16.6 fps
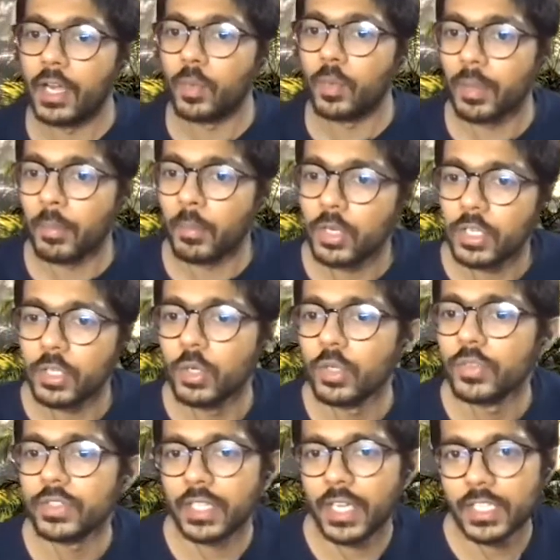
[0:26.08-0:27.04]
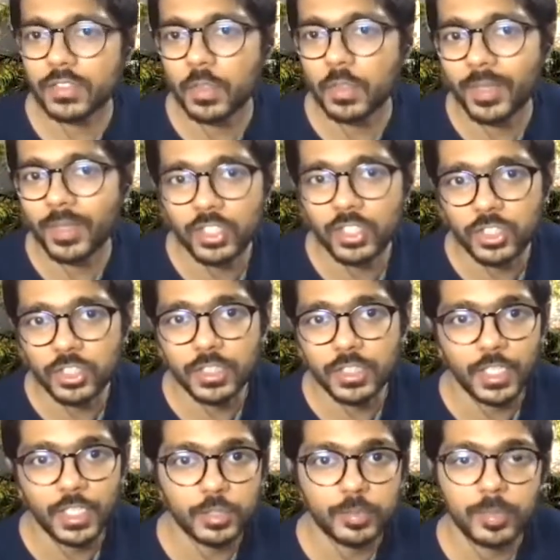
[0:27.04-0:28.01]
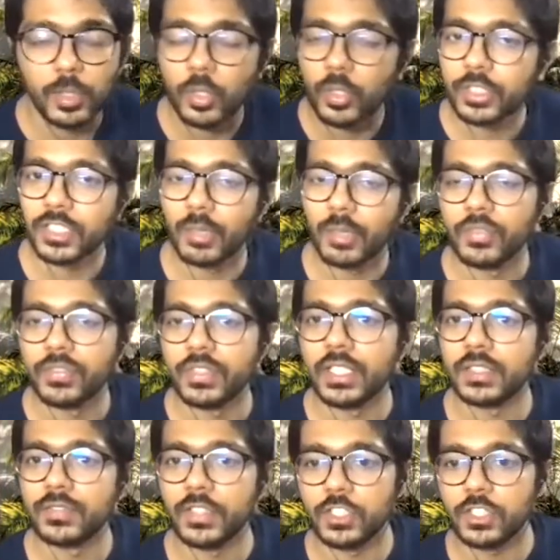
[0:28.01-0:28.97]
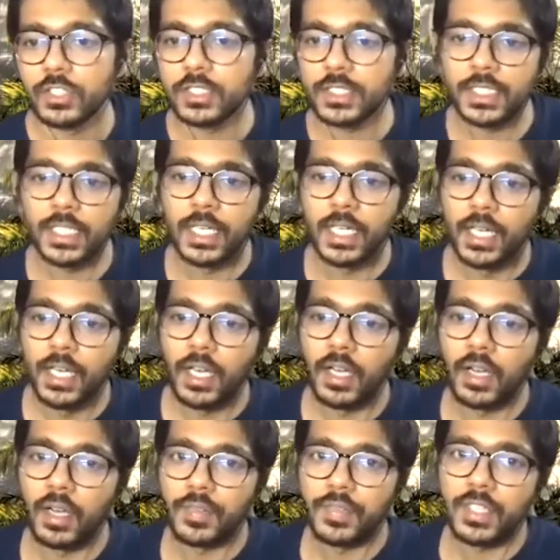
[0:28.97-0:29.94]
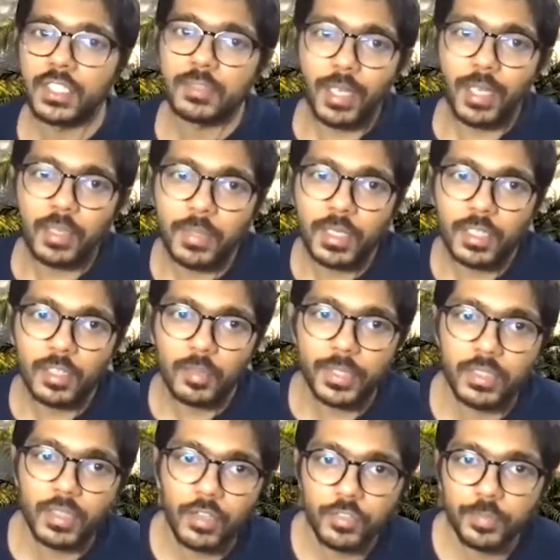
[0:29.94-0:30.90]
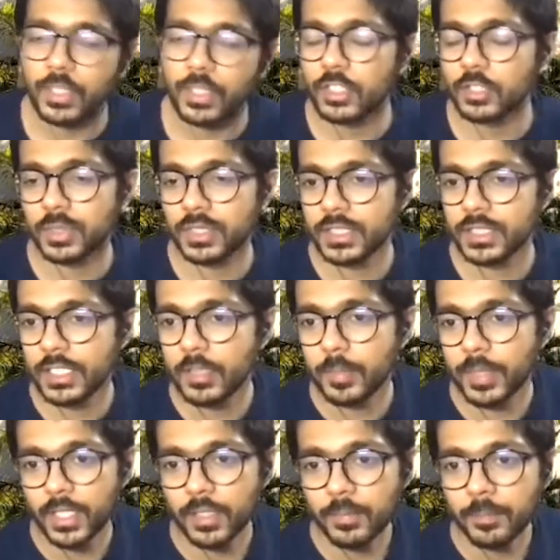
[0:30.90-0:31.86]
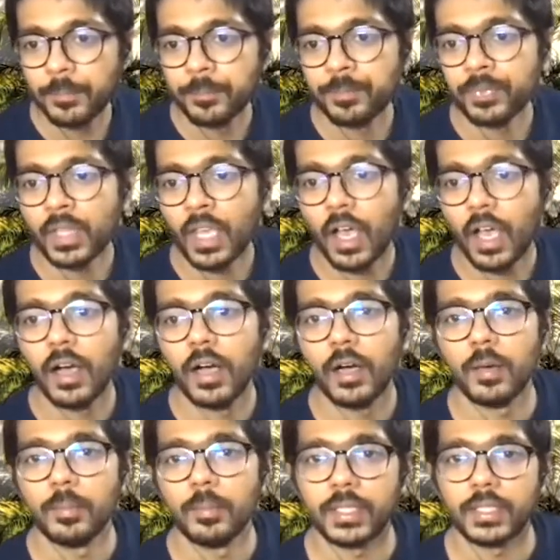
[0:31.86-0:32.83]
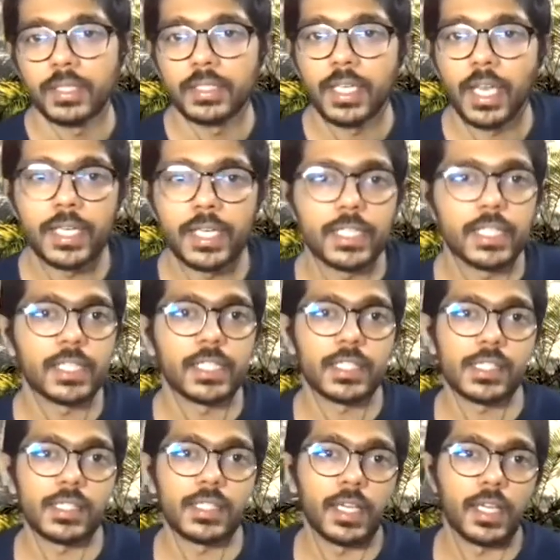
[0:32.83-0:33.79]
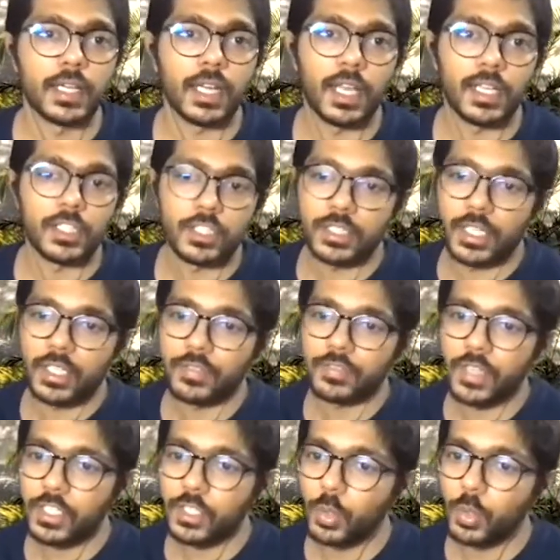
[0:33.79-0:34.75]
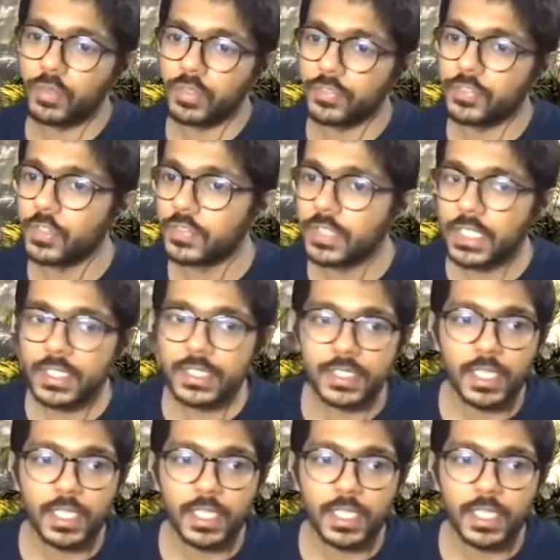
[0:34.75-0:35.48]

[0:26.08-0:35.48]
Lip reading: I'm going to do over the next few minutes is just explore some of these features. Things might be a little bit rough because we're still in beta, but the idea is that I'll just kind of take you over a few of these.